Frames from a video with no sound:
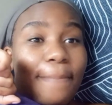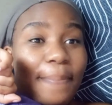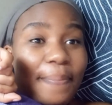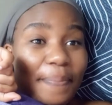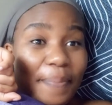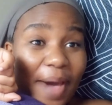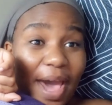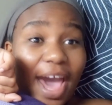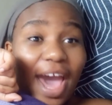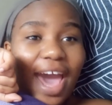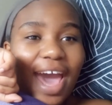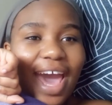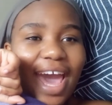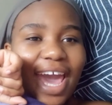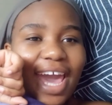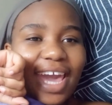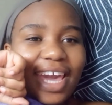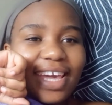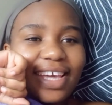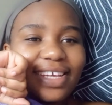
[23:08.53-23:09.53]

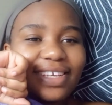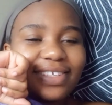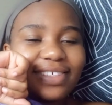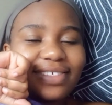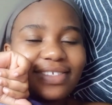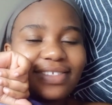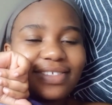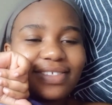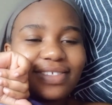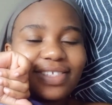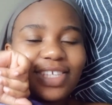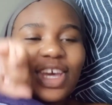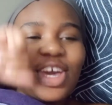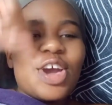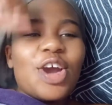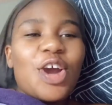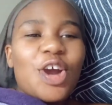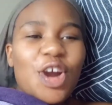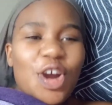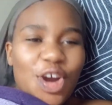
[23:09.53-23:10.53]
Bye.
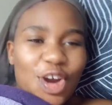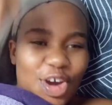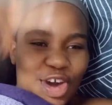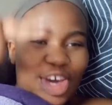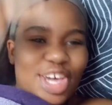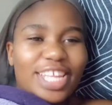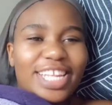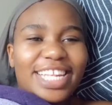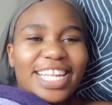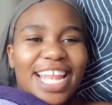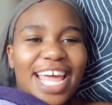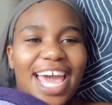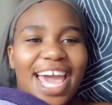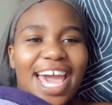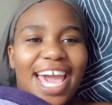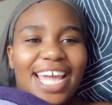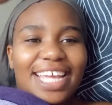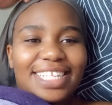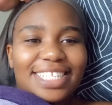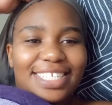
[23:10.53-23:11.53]
Good
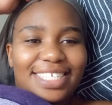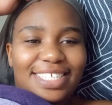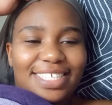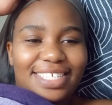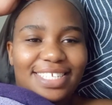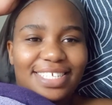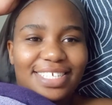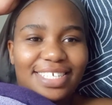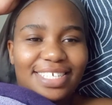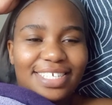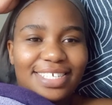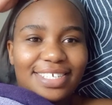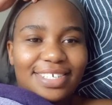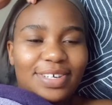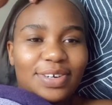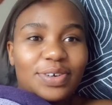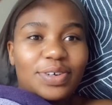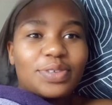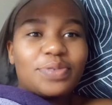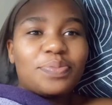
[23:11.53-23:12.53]
night.
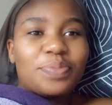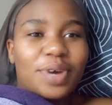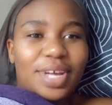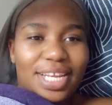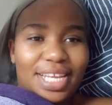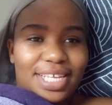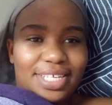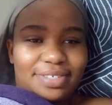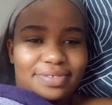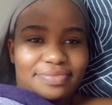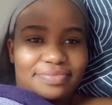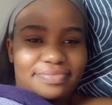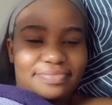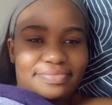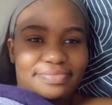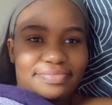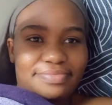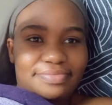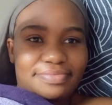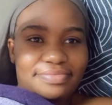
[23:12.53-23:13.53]
Good morning.
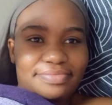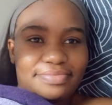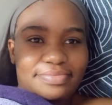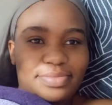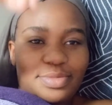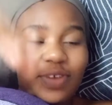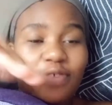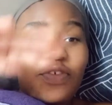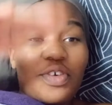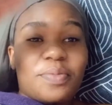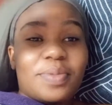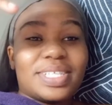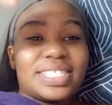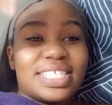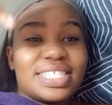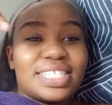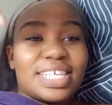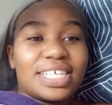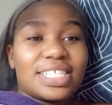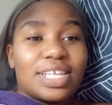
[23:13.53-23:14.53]
For my
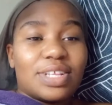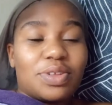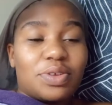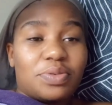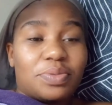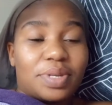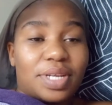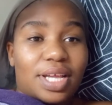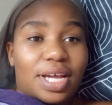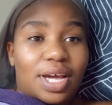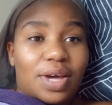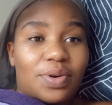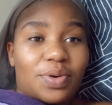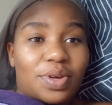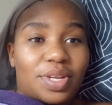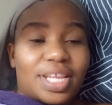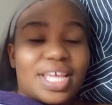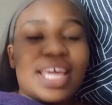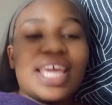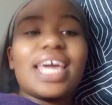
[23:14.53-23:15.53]
text, I told one I go
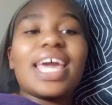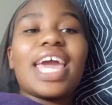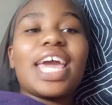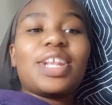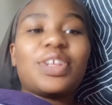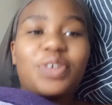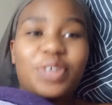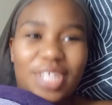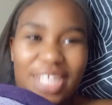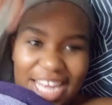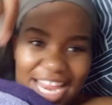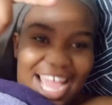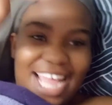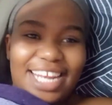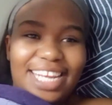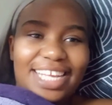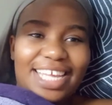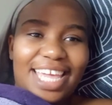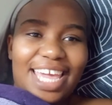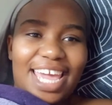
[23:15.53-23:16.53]
on. And good night
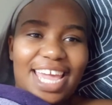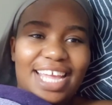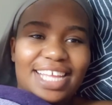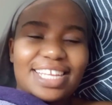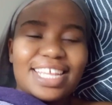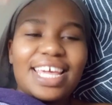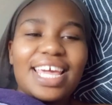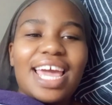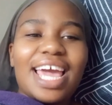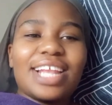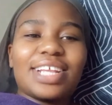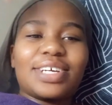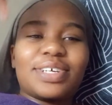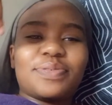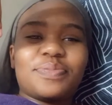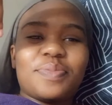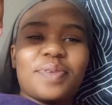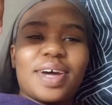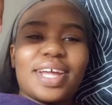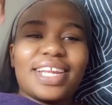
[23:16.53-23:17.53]
again. And
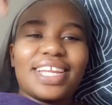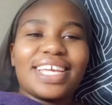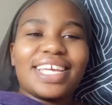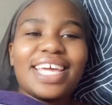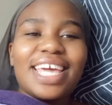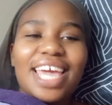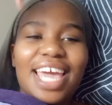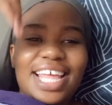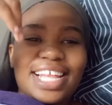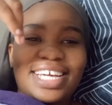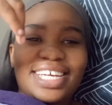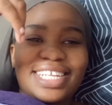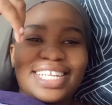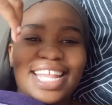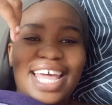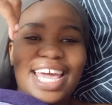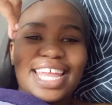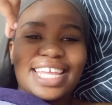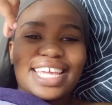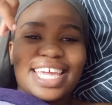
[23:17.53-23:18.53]
good morning. And good
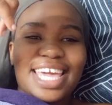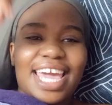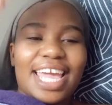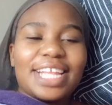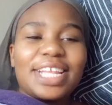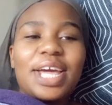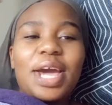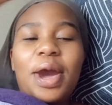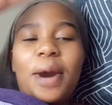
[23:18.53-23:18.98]
night again.